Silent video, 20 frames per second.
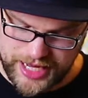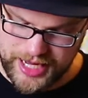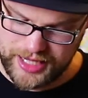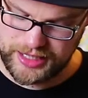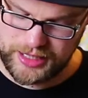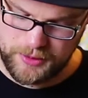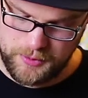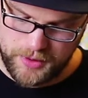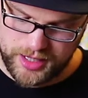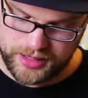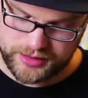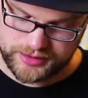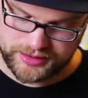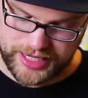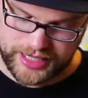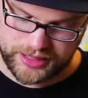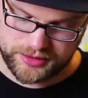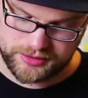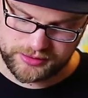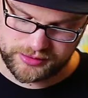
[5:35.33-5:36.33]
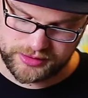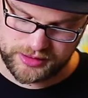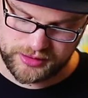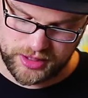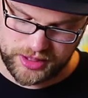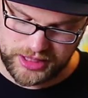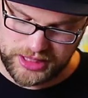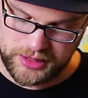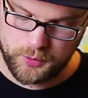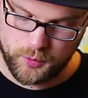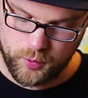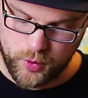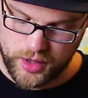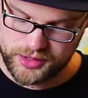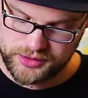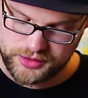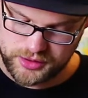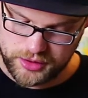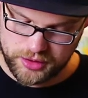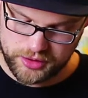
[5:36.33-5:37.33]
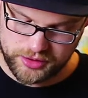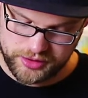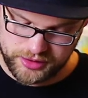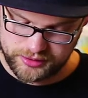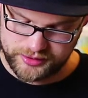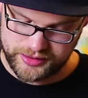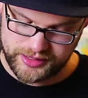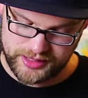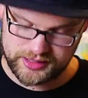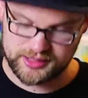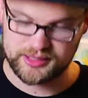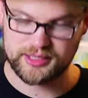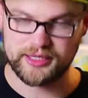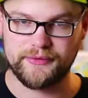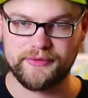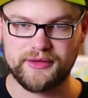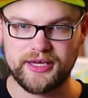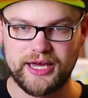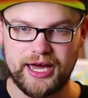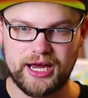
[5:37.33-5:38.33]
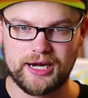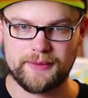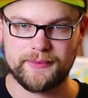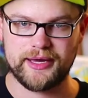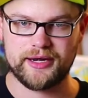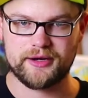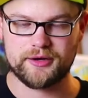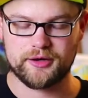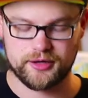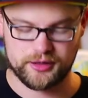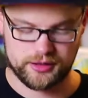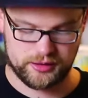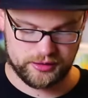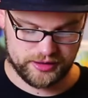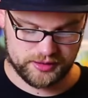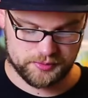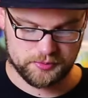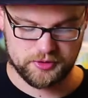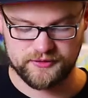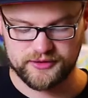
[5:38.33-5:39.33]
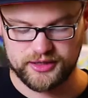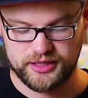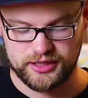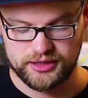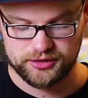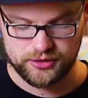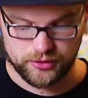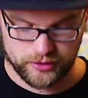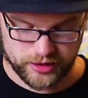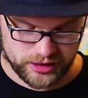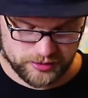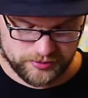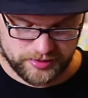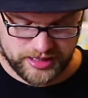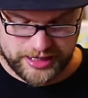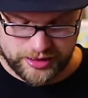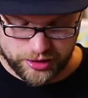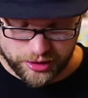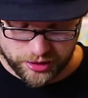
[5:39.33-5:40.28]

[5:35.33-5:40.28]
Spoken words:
He was Hercules in the animated Hercules movie. He's going to be